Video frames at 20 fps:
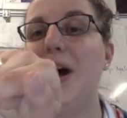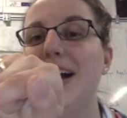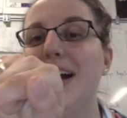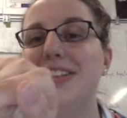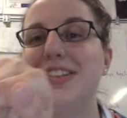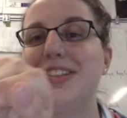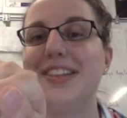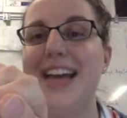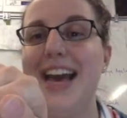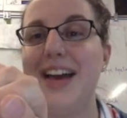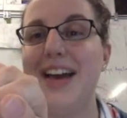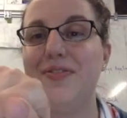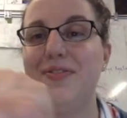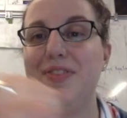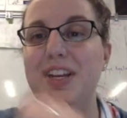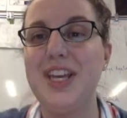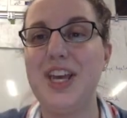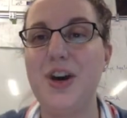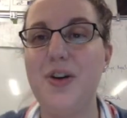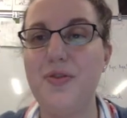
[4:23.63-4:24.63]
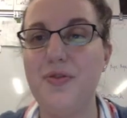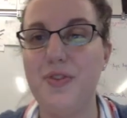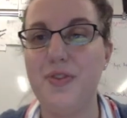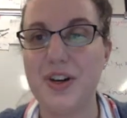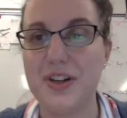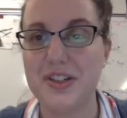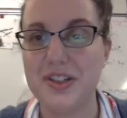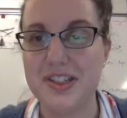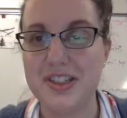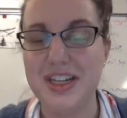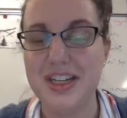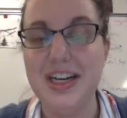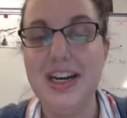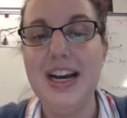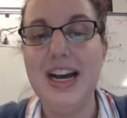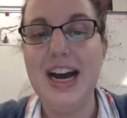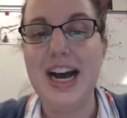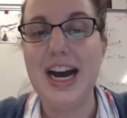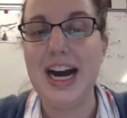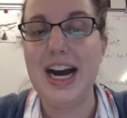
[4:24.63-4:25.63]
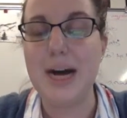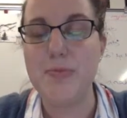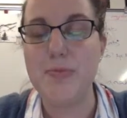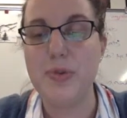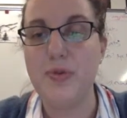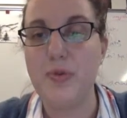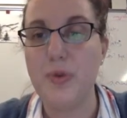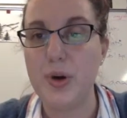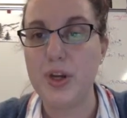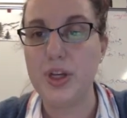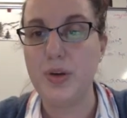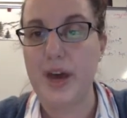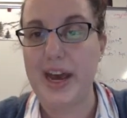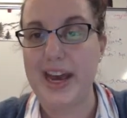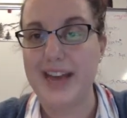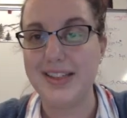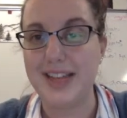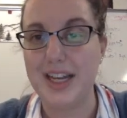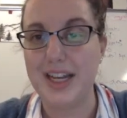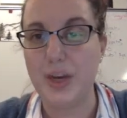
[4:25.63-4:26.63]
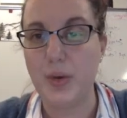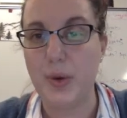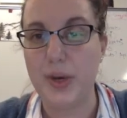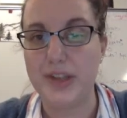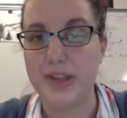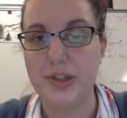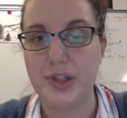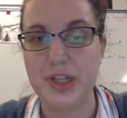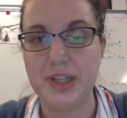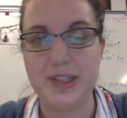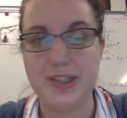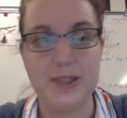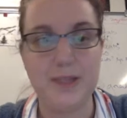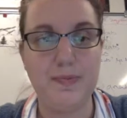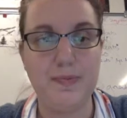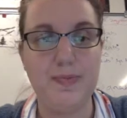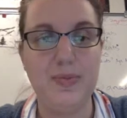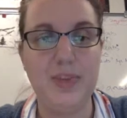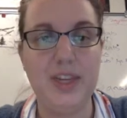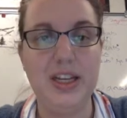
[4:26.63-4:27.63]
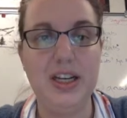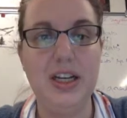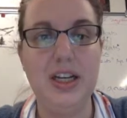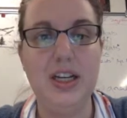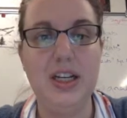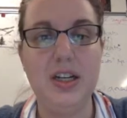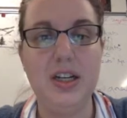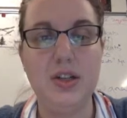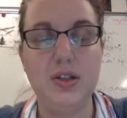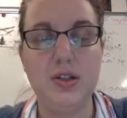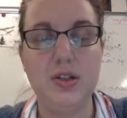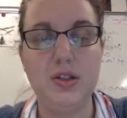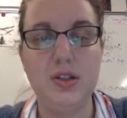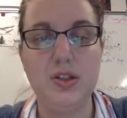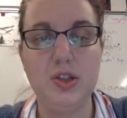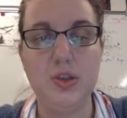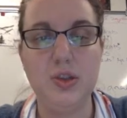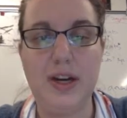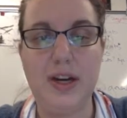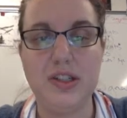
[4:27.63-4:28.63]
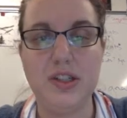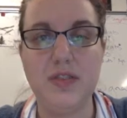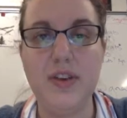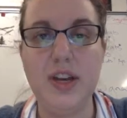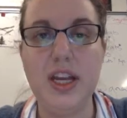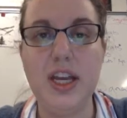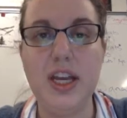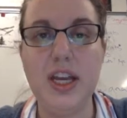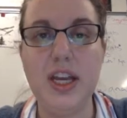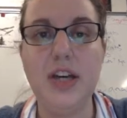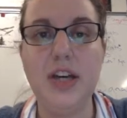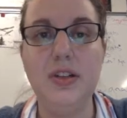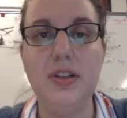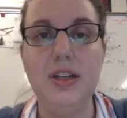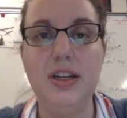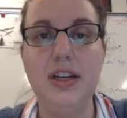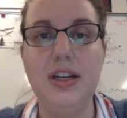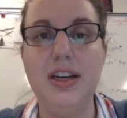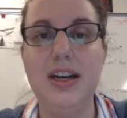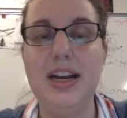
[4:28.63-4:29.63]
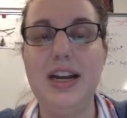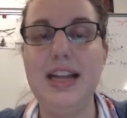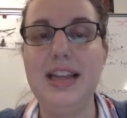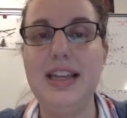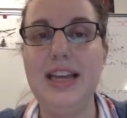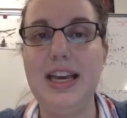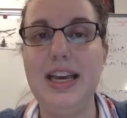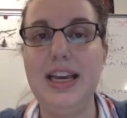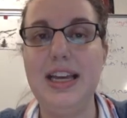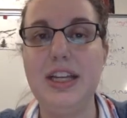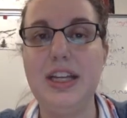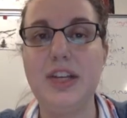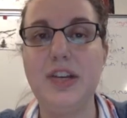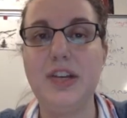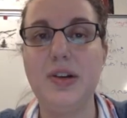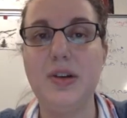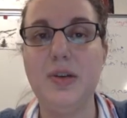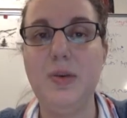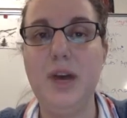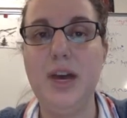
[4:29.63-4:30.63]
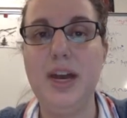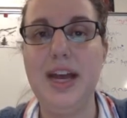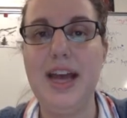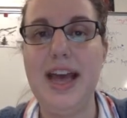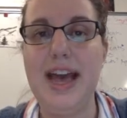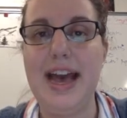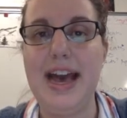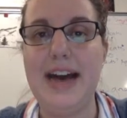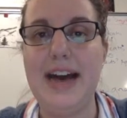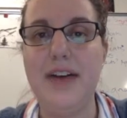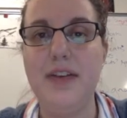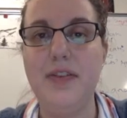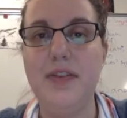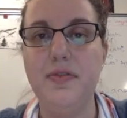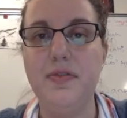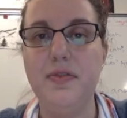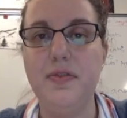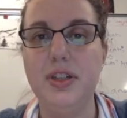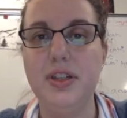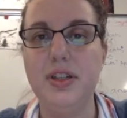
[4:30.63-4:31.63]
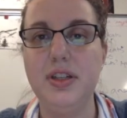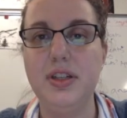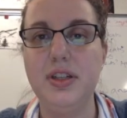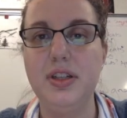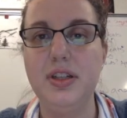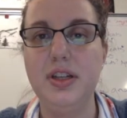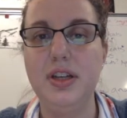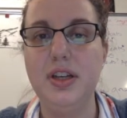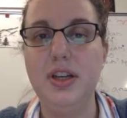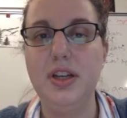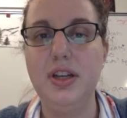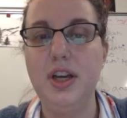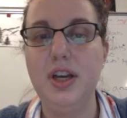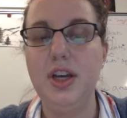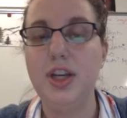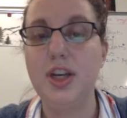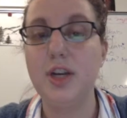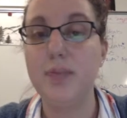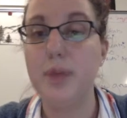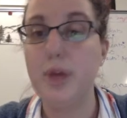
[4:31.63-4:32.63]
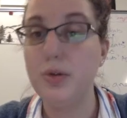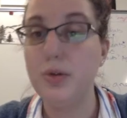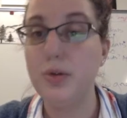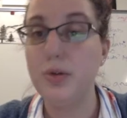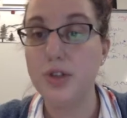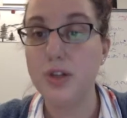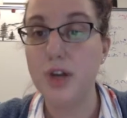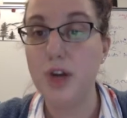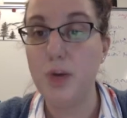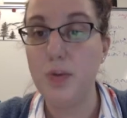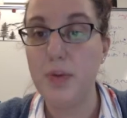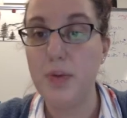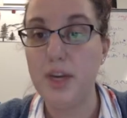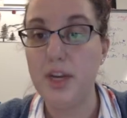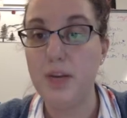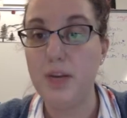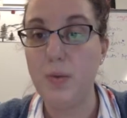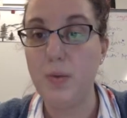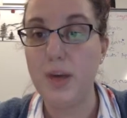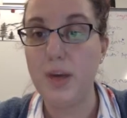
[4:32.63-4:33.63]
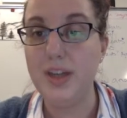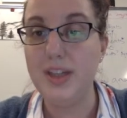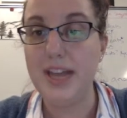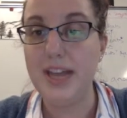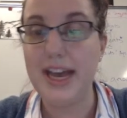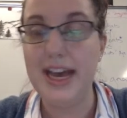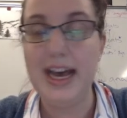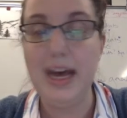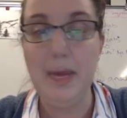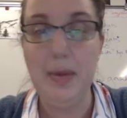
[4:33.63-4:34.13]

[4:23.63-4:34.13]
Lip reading: that video first before you ask any questions. So watch the video, and then you're going to want to have your poster open in one tab